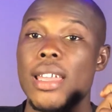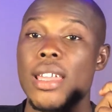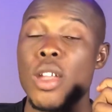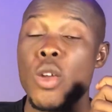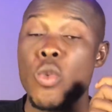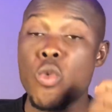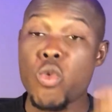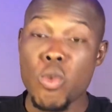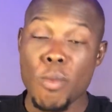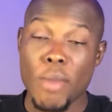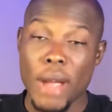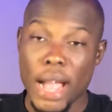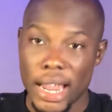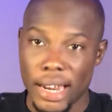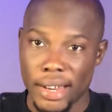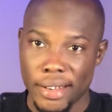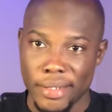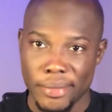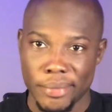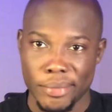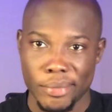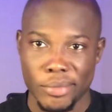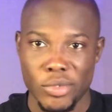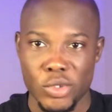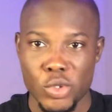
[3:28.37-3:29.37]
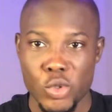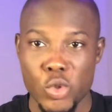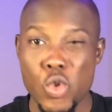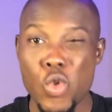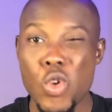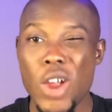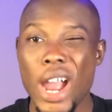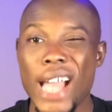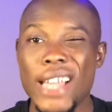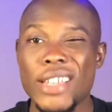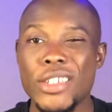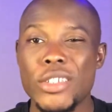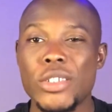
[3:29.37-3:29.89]
a woman who
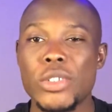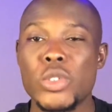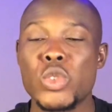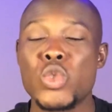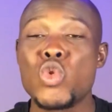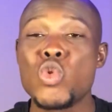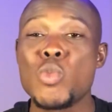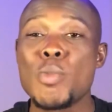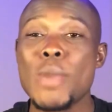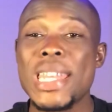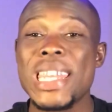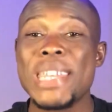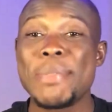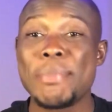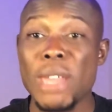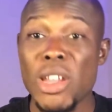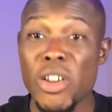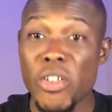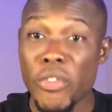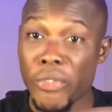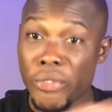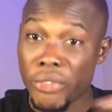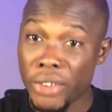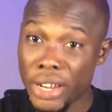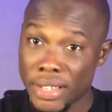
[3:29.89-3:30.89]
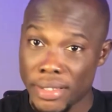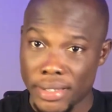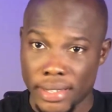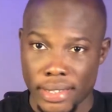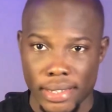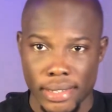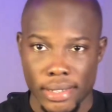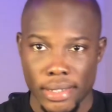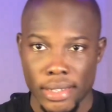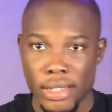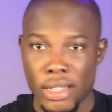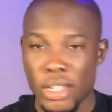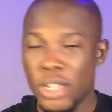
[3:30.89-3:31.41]
has too many male
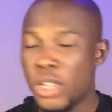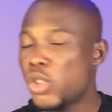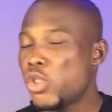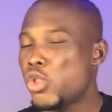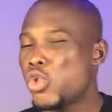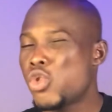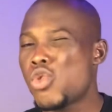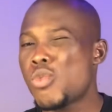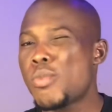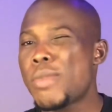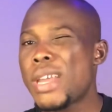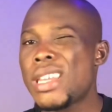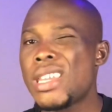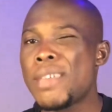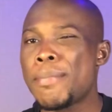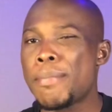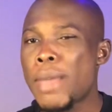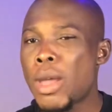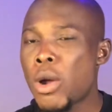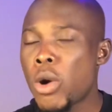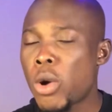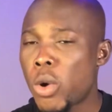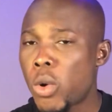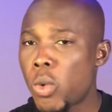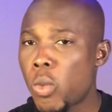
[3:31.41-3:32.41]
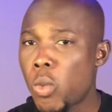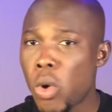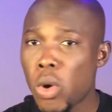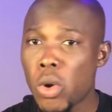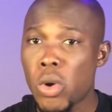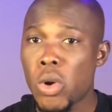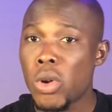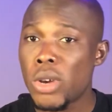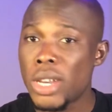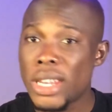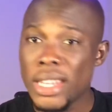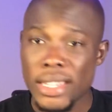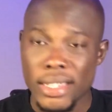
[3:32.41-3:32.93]
friends, too many male
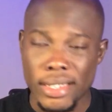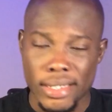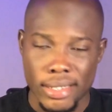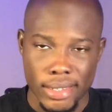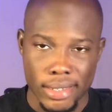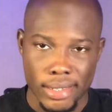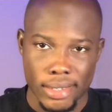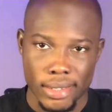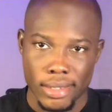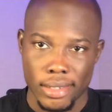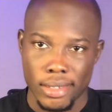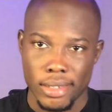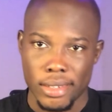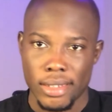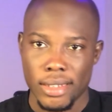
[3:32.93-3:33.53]
work colleagues.